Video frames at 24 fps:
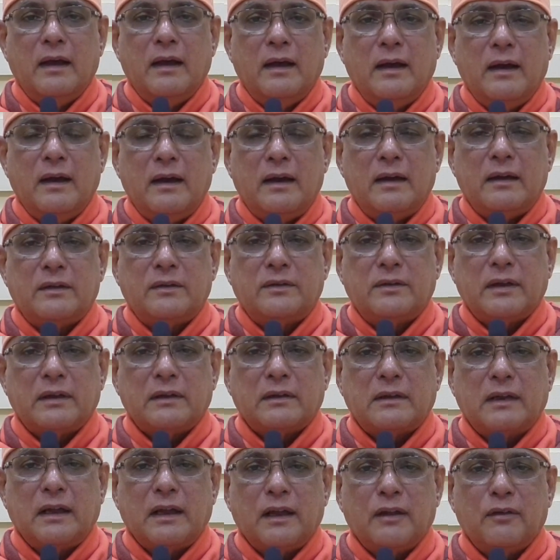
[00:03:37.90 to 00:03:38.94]
It is
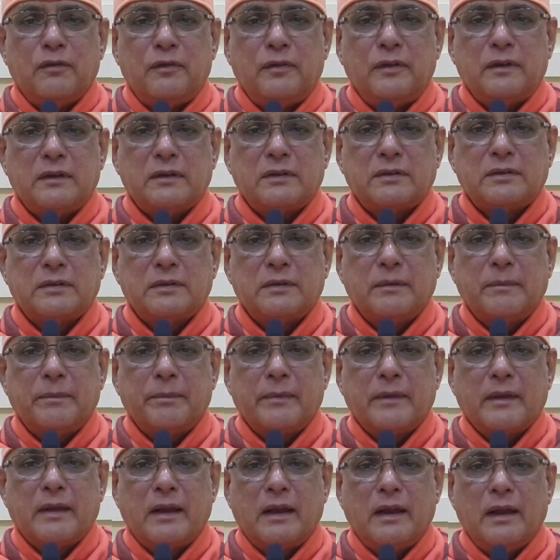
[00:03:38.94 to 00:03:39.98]
just like a fish
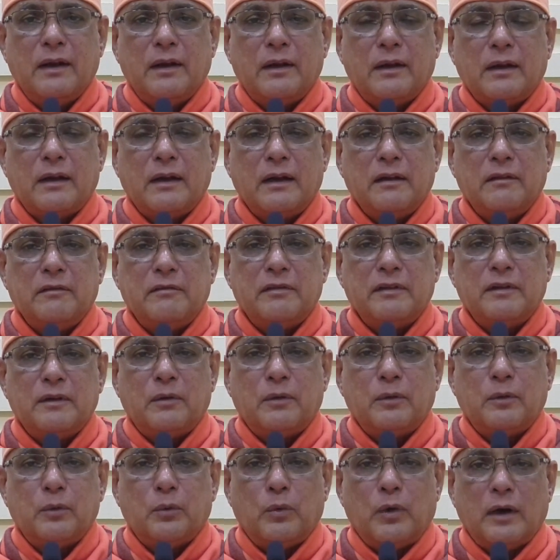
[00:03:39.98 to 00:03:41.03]
cannot live
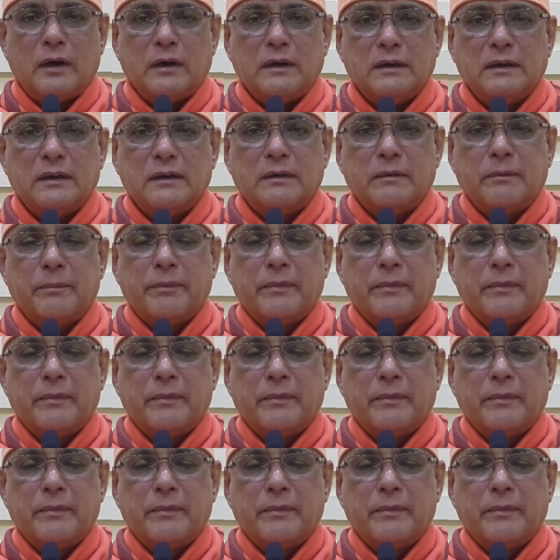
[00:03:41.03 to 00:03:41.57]
without water.